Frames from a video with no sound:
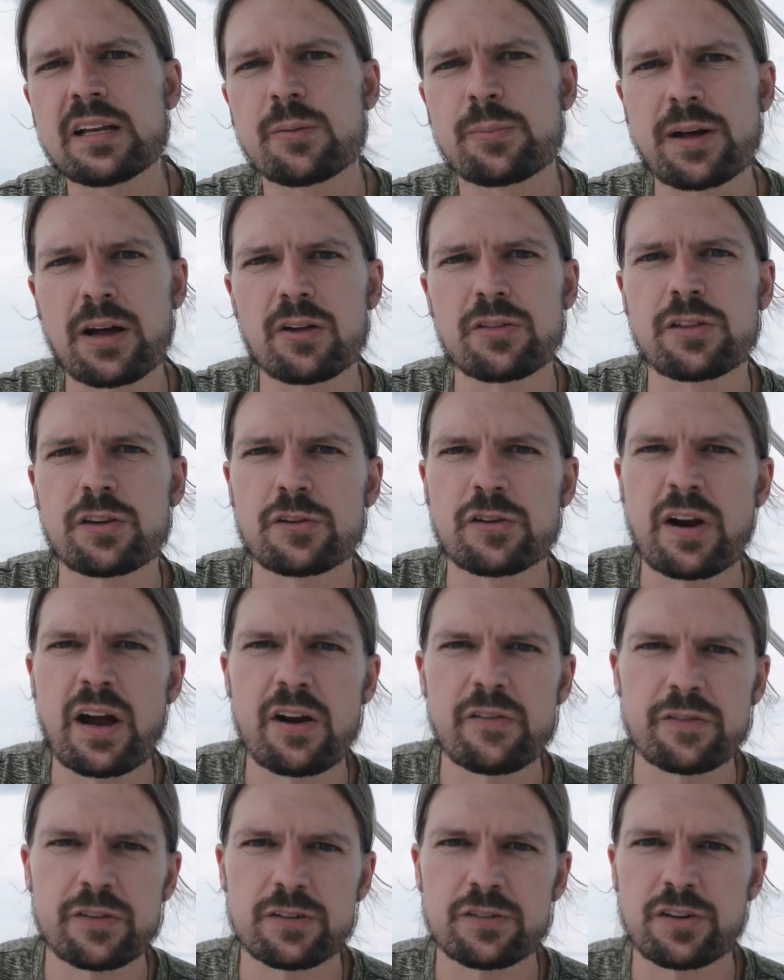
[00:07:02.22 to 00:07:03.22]
about the
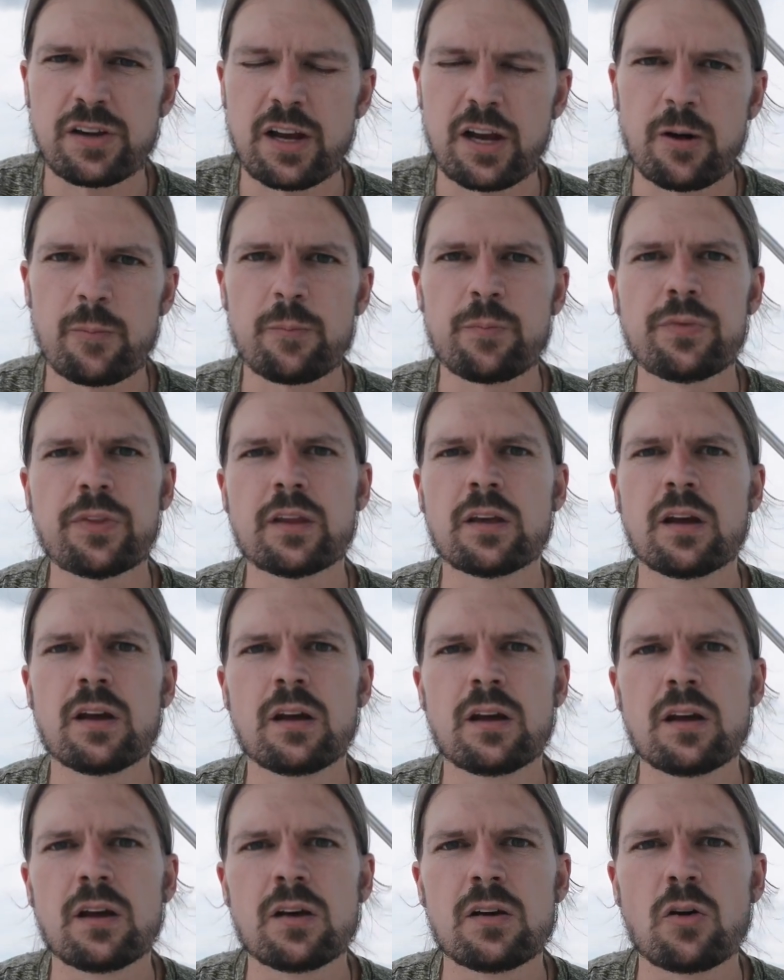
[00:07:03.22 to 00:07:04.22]
traffic jam,
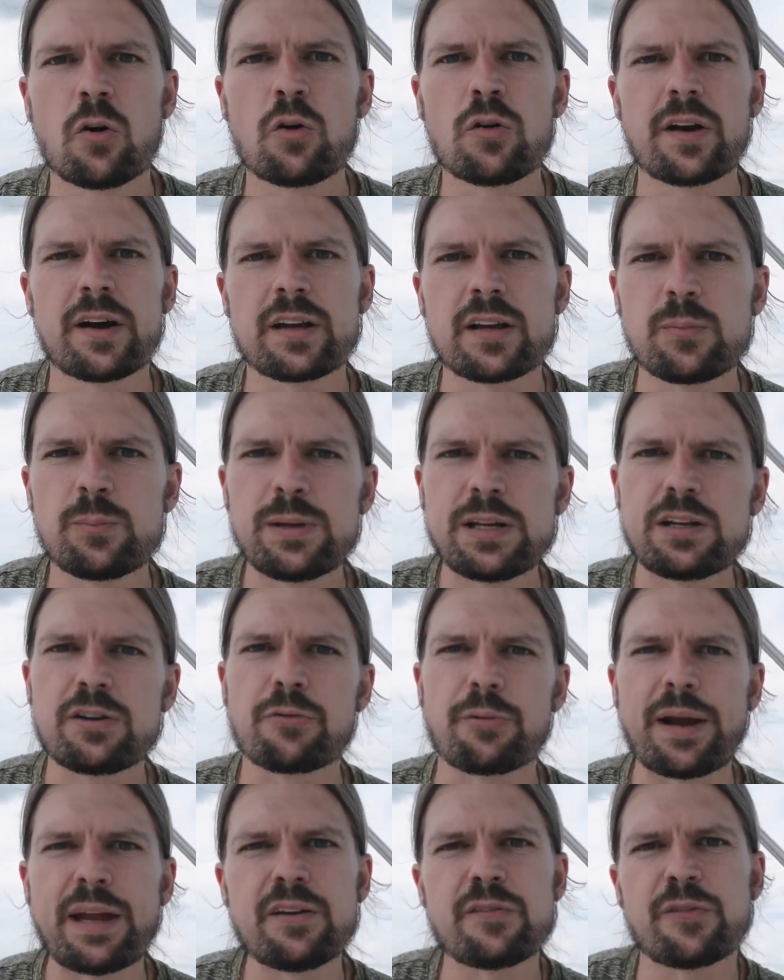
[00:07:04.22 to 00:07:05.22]
or I can be
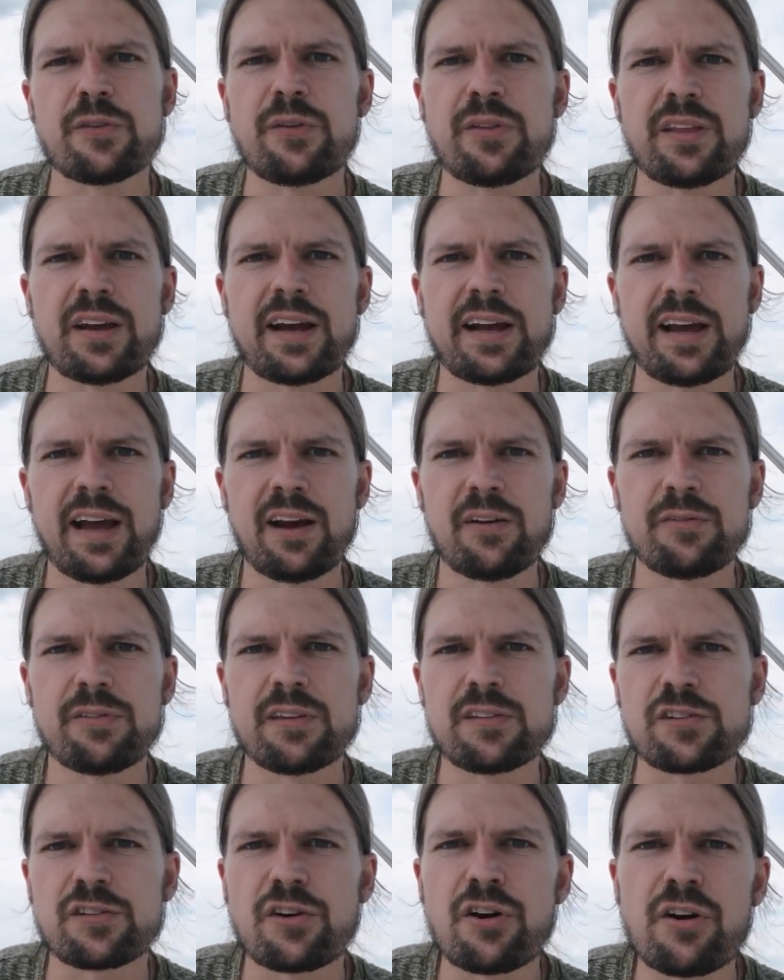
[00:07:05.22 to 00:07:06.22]
grateful that I have
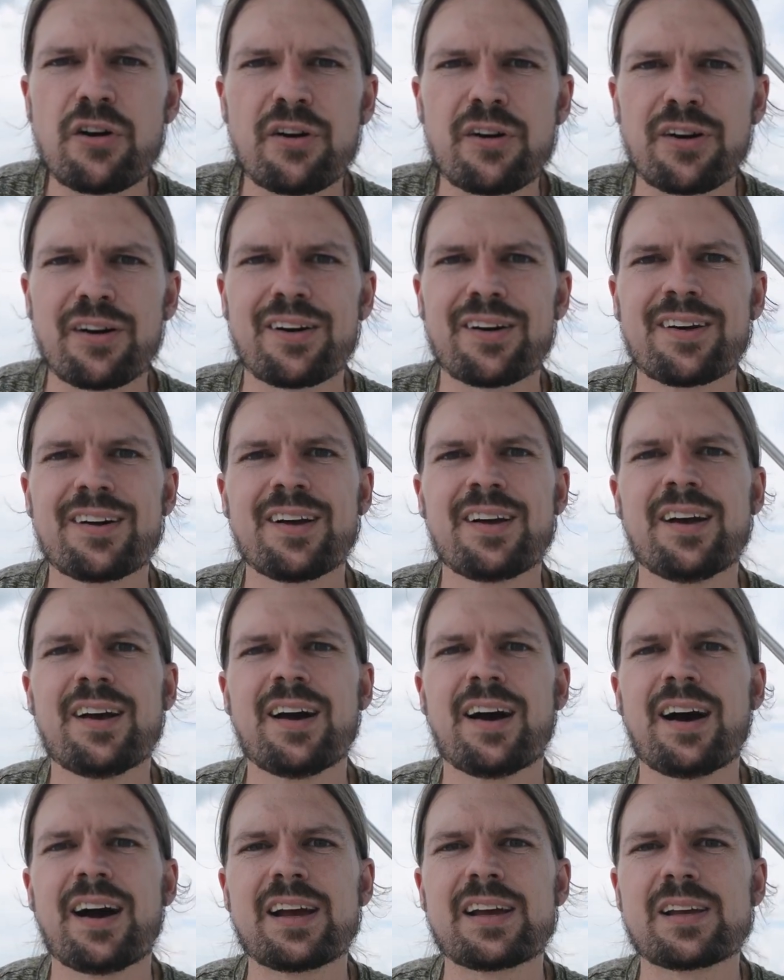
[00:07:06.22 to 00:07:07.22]
this car.
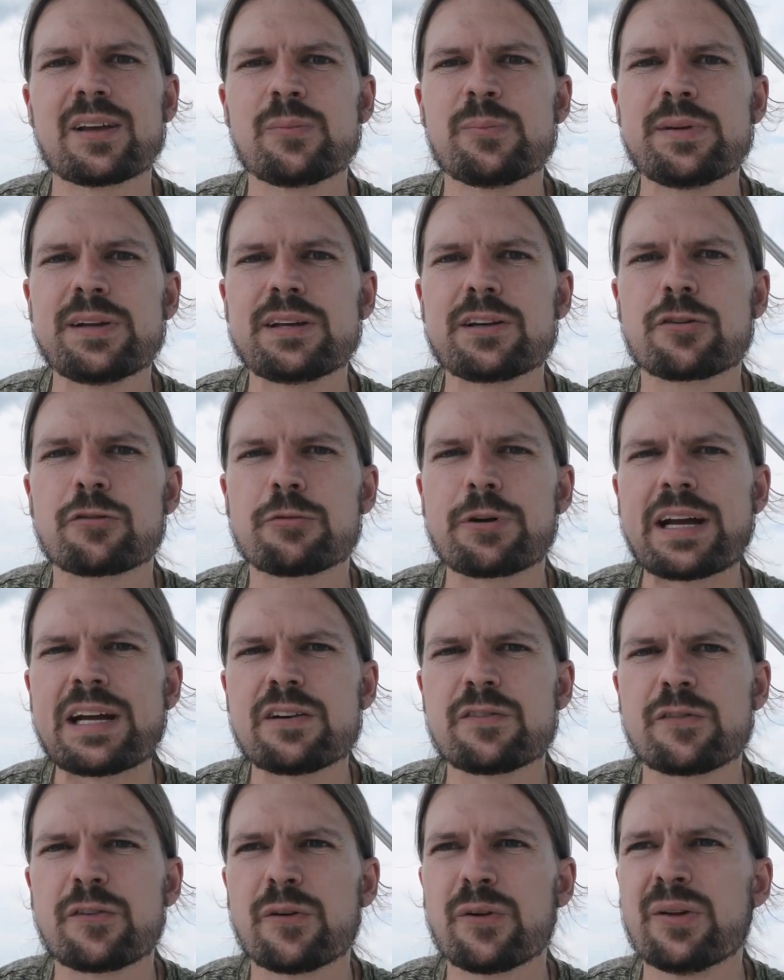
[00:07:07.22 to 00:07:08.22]
I can be
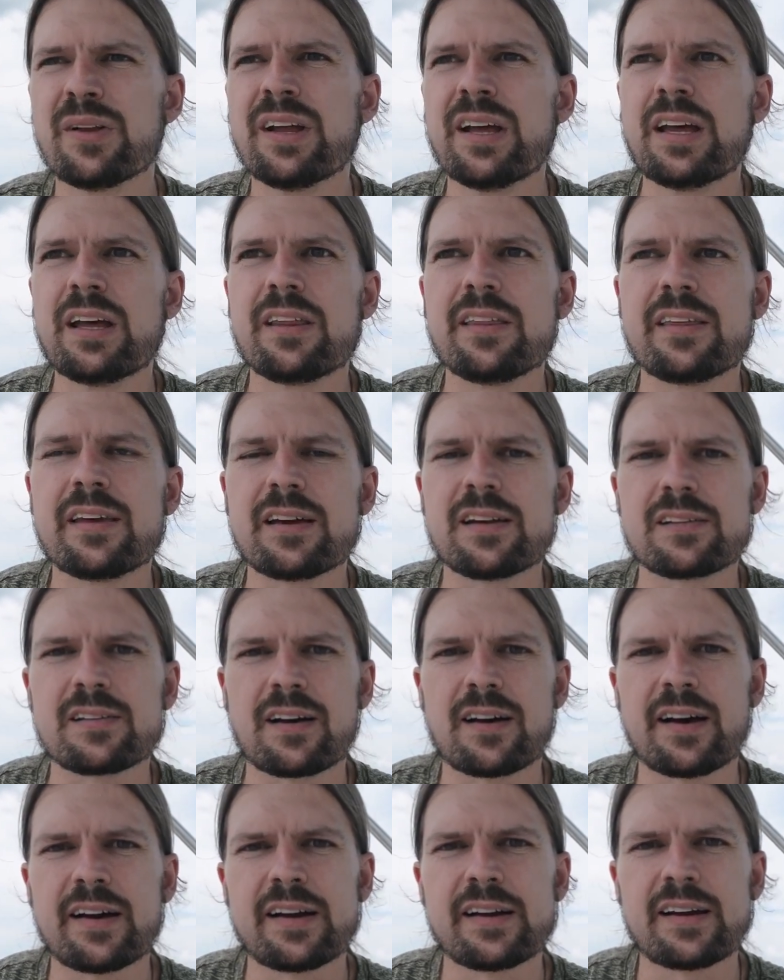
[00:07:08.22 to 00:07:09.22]
grateful that
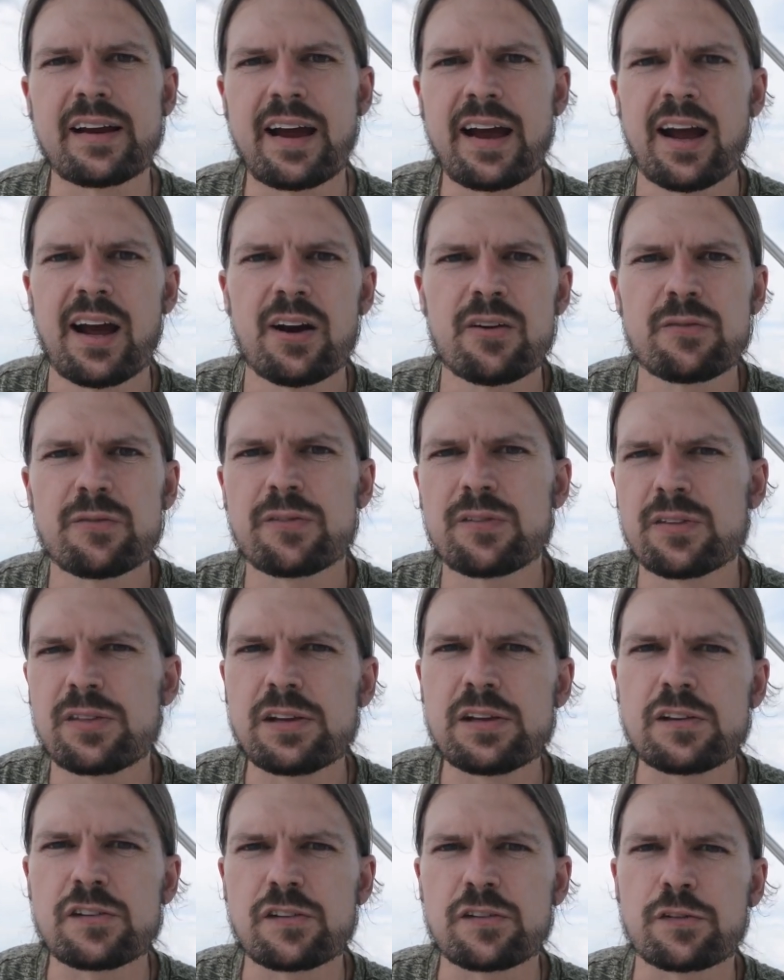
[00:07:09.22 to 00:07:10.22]
I have
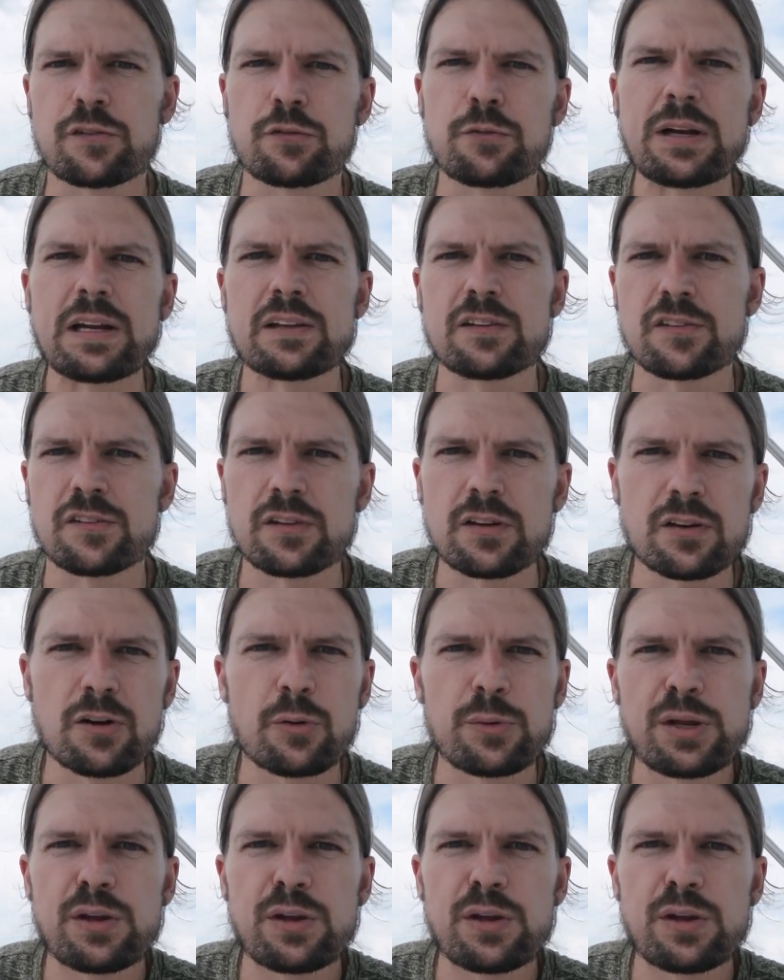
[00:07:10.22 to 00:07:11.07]
these streets, you know,